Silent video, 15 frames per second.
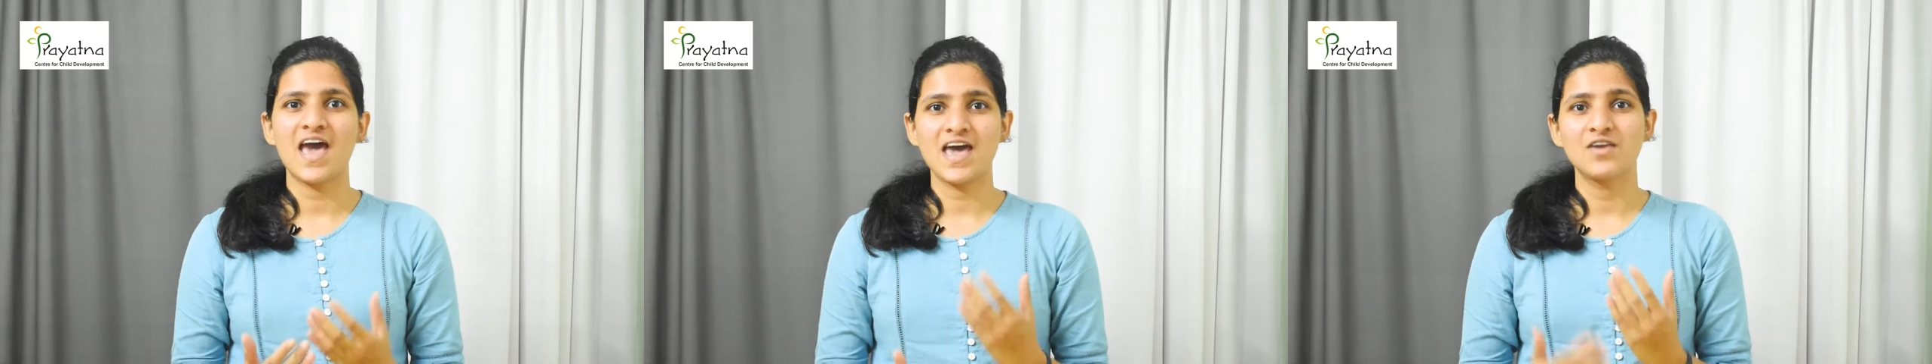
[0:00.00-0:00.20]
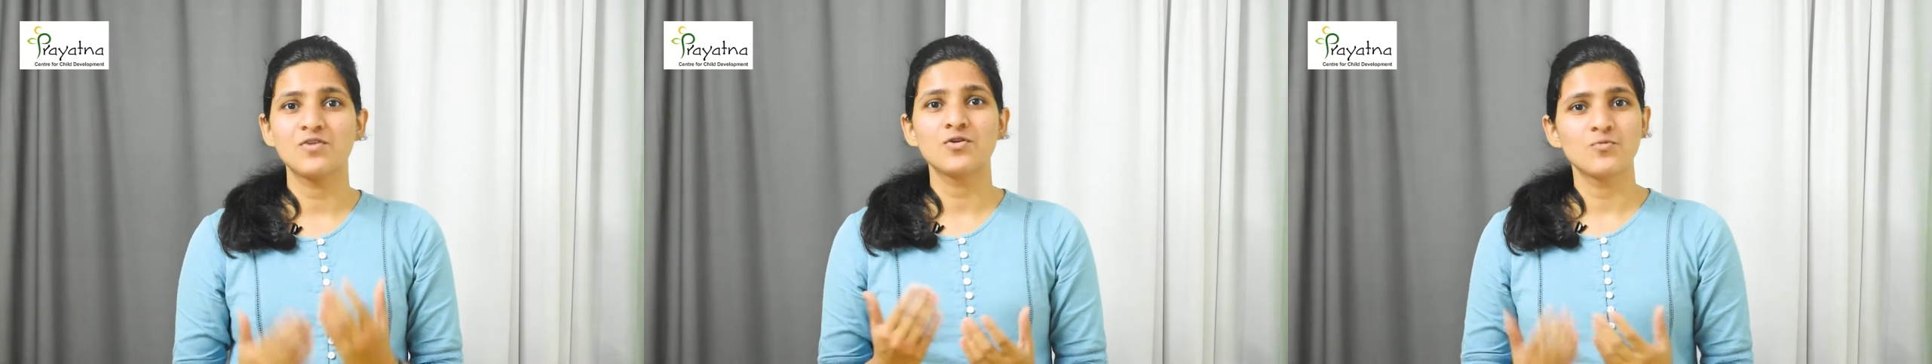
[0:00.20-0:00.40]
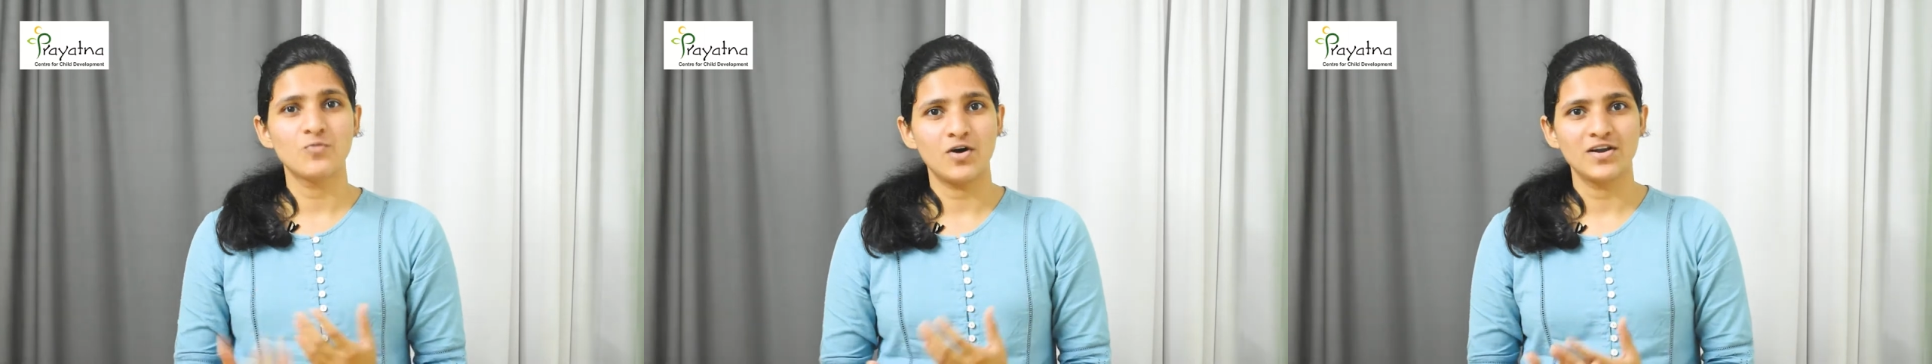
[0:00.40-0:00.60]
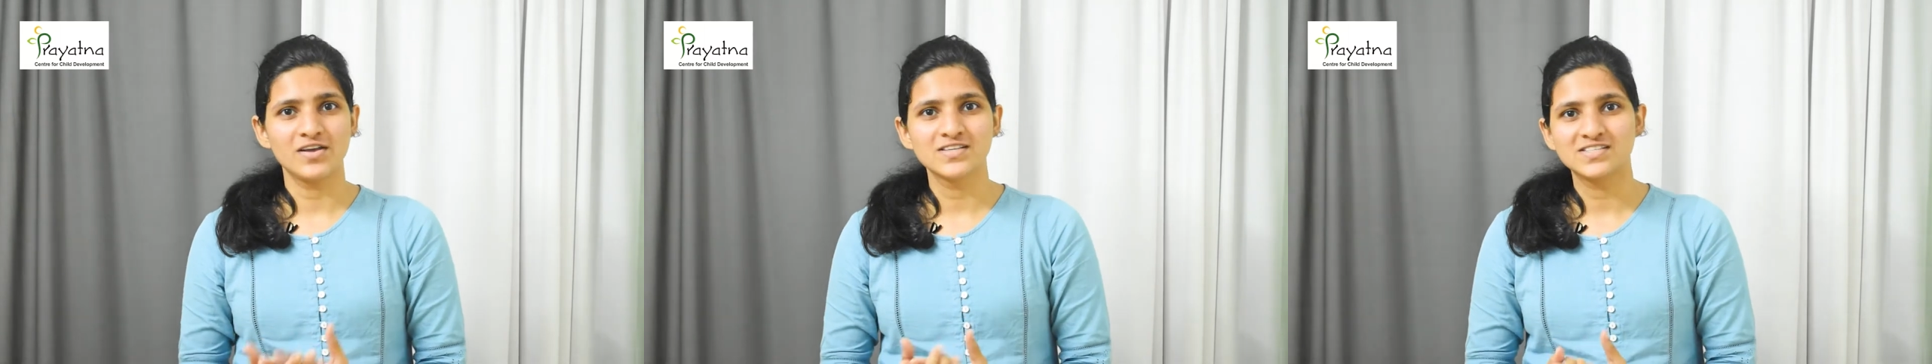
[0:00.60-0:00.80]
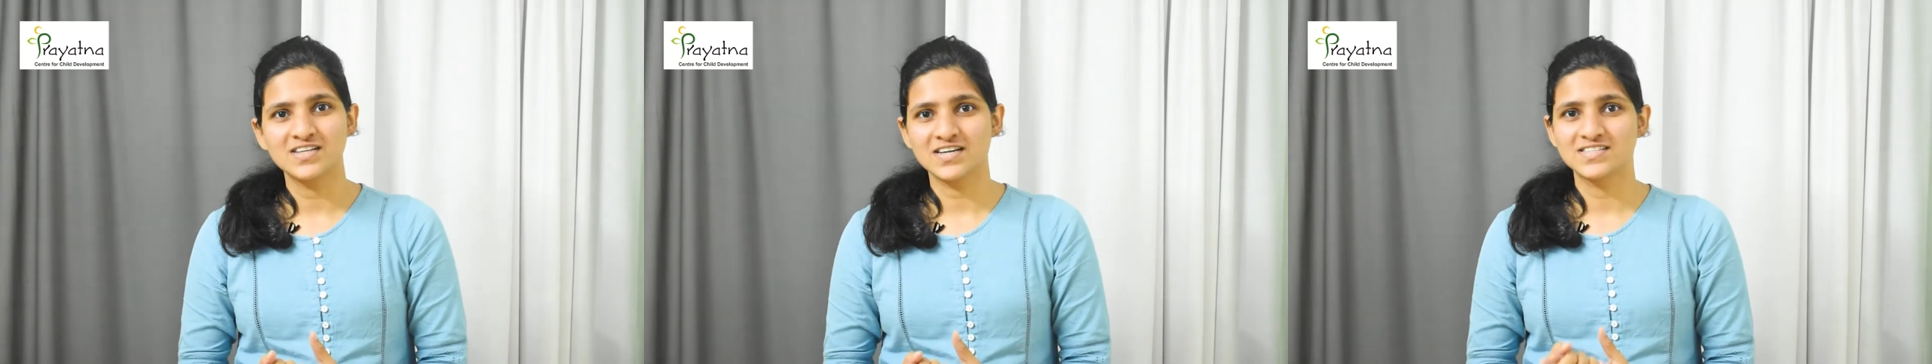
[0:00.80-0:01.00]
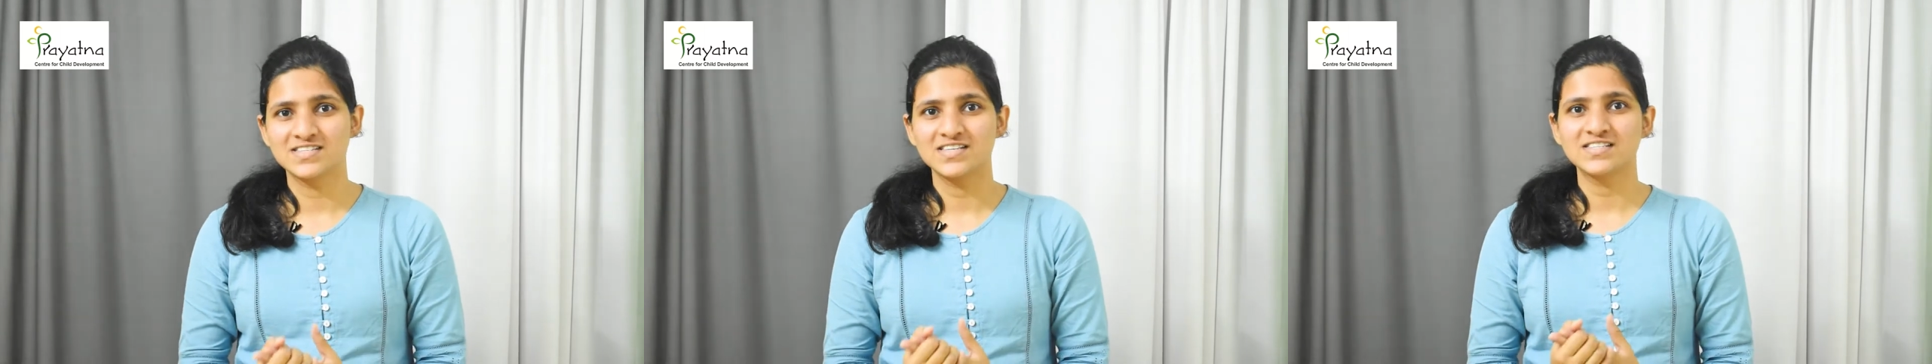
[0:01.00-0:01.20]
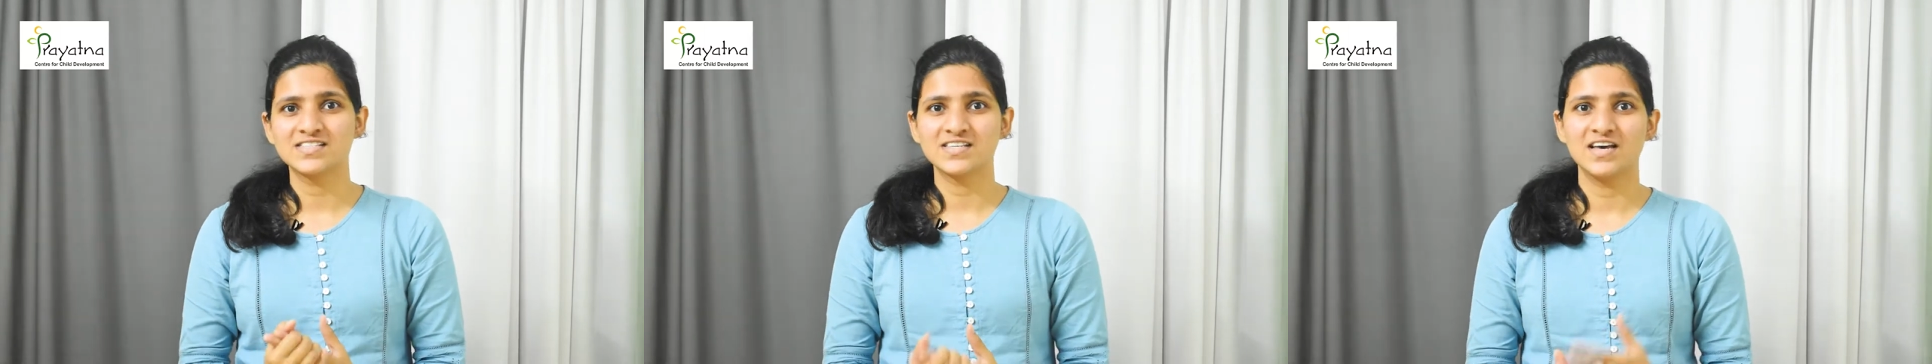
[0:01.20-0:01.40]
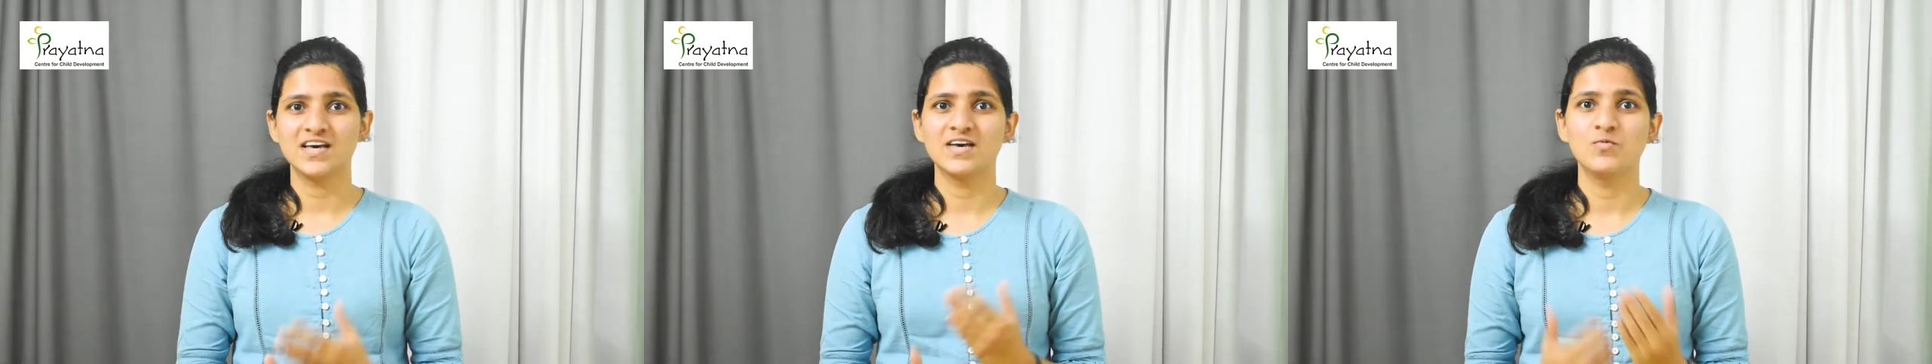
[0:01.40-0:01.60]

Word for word: and rewarding success